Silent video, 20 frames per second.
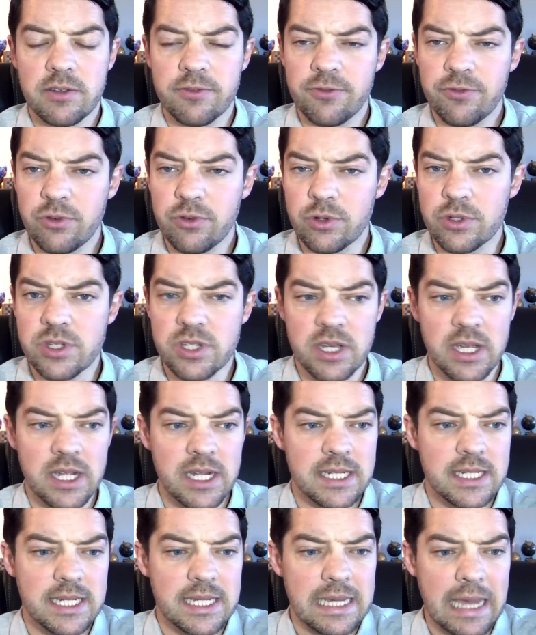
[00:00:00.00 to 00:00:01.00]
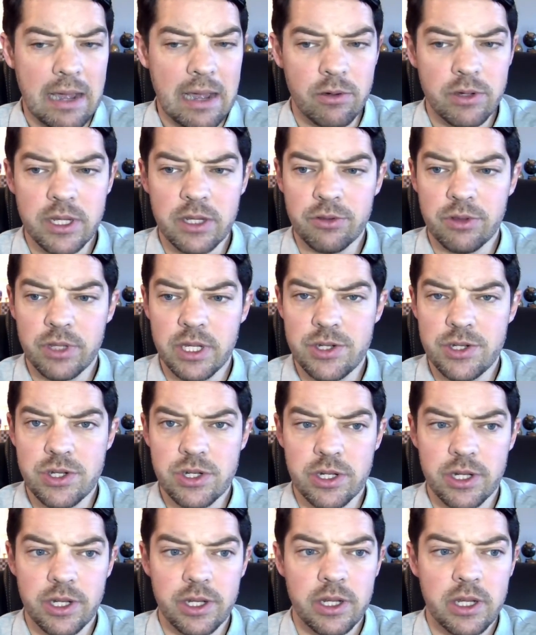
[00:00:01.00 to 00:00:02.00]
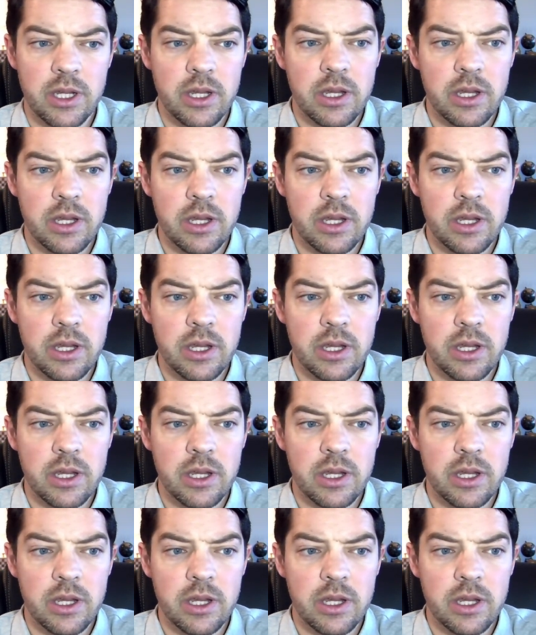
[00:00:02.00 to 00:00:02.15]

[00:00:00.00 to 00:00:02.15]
foresight, calculation.